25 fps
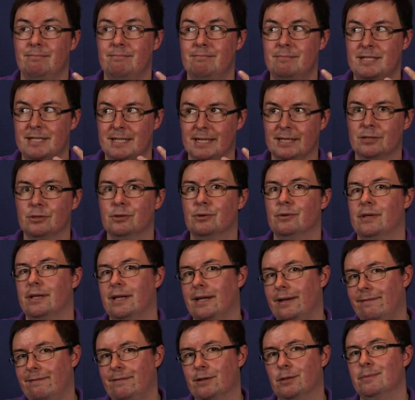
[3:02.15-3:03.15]
signal that
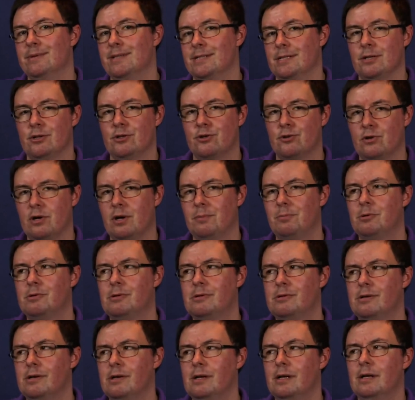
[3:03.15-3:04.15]
a film is in
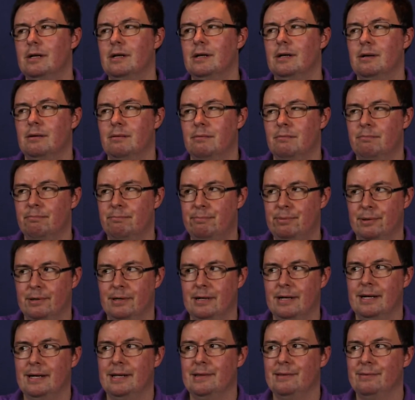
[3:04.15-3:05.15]
trouble,
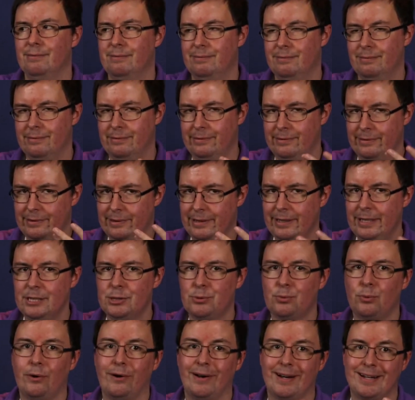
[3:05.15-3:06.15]
but these
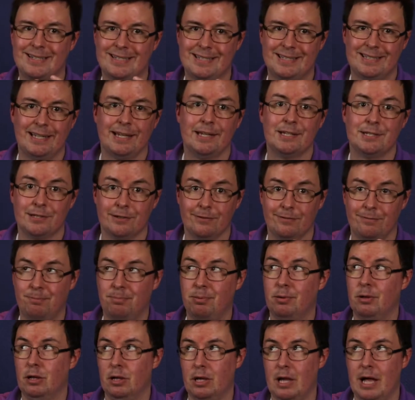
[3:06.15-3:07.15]
were extensive
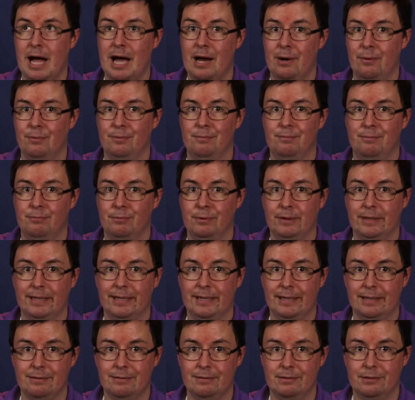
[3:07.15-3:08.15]
plot
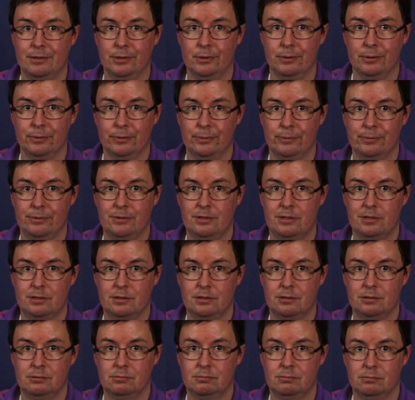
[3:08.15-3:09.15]
redos.
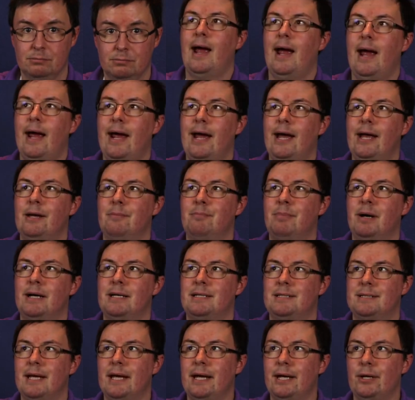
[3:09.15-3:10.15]
And by
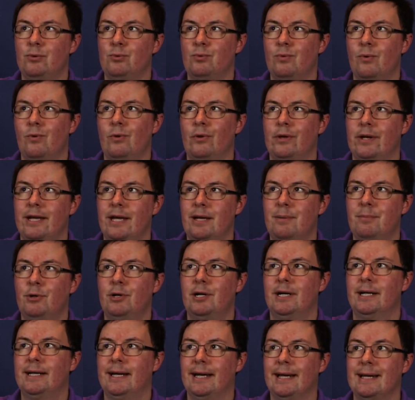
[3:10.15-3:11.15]
saying Roland
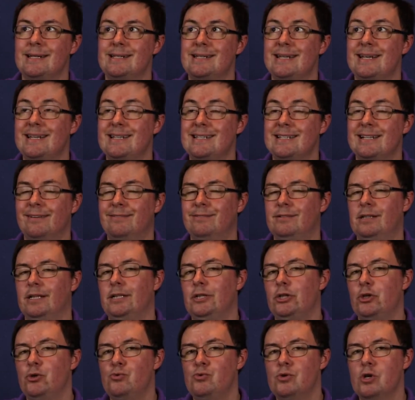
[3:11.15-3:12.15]
Emmerich and Dean Devlin,
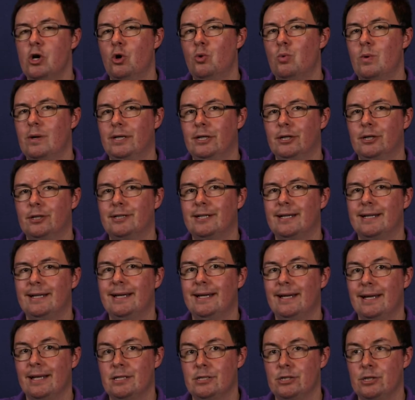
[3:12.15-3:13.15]
you know what you're
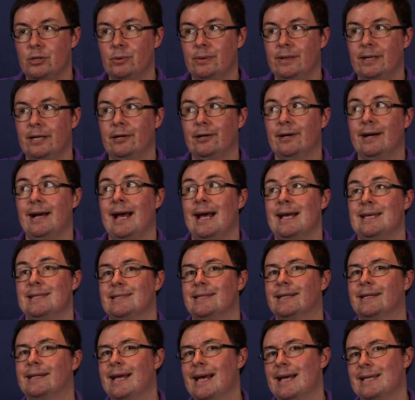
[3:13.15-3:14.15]
getting into here. It has
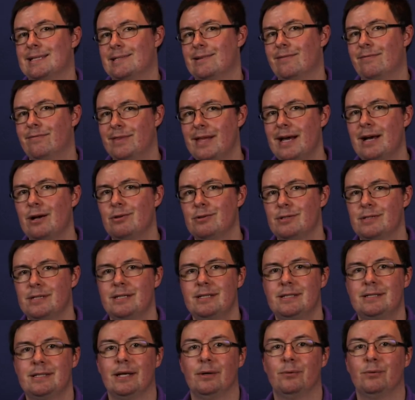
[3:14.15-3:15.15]
the cast of
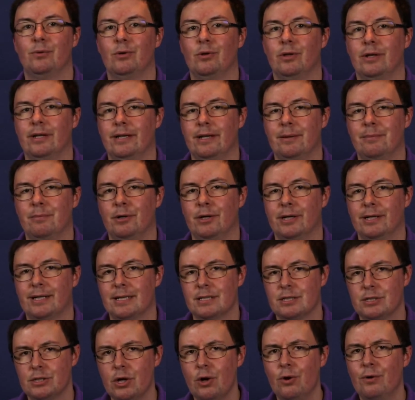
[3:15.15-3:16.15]
thousands that Roland Emmerich
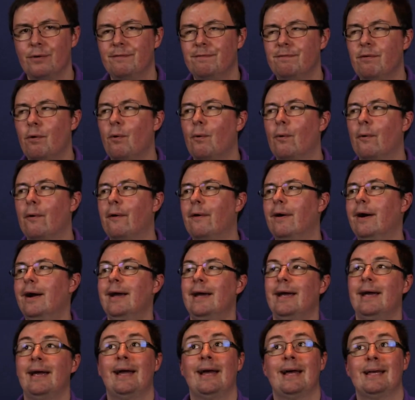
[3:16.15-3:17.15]
is known for.
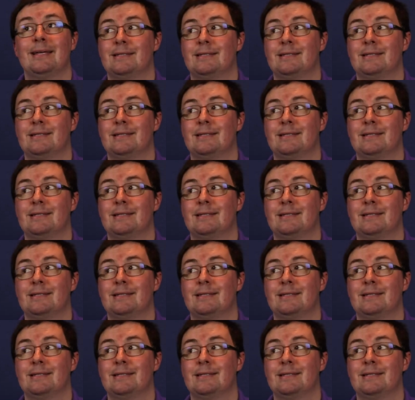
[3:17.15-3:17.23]
It